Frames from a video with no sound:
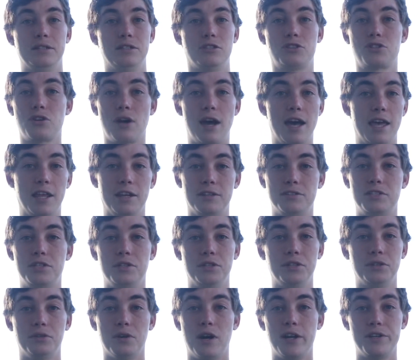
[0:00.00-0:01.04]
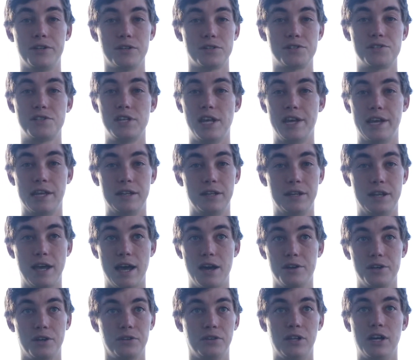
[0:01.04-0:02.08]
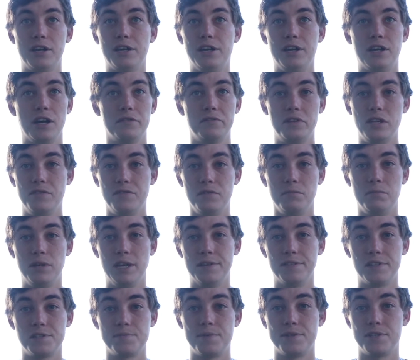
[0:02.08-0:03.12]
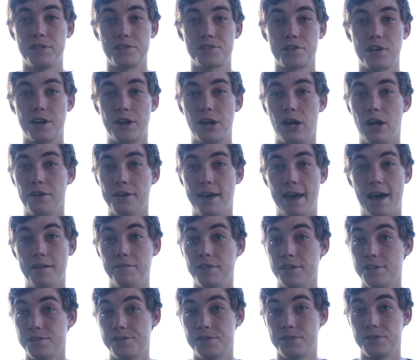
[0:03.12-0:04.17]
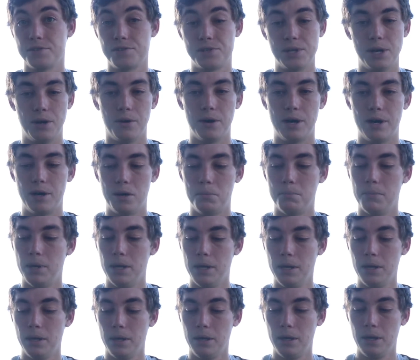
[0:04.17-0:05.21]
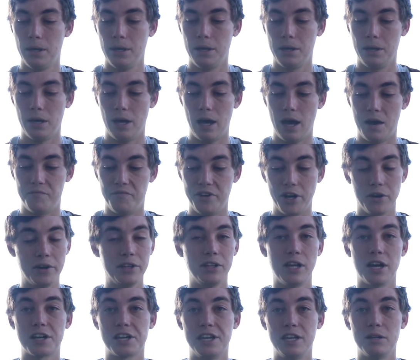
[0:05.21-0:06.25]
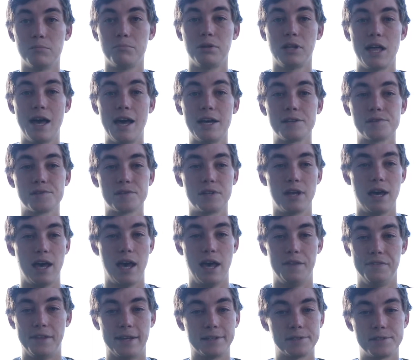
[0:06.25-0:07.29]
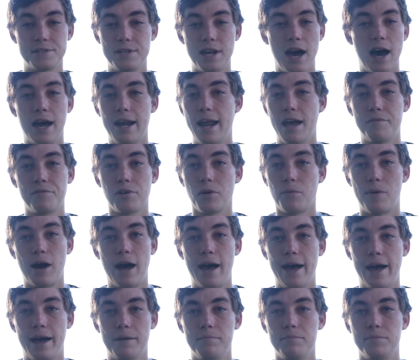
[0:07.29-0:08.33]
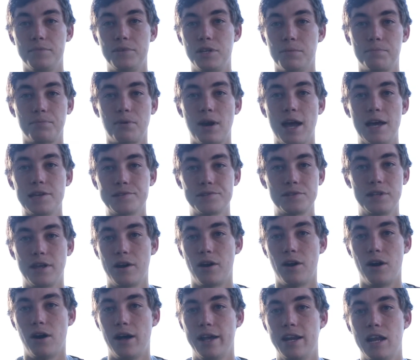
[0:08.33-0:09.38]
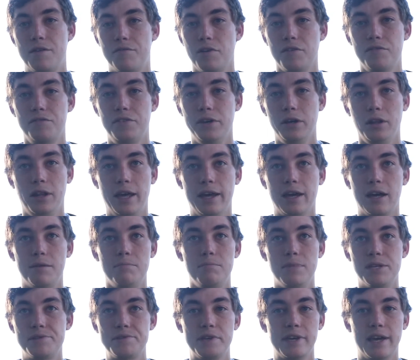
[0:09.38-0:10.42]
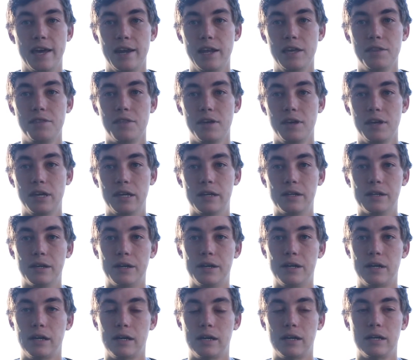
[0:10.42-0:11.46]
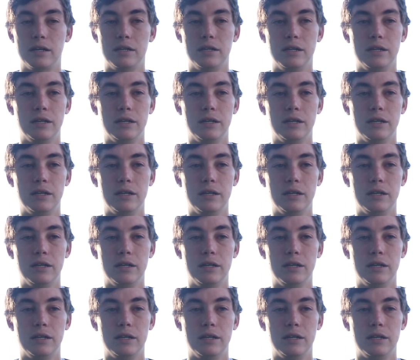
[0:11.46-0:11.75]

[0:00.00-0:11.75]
trying to understand how you're lucky enough to even be in this position at all to have this. So I'm very lucky and blessed. That's not ever why I'm depressed at all. I never feel like I'm missing anything. I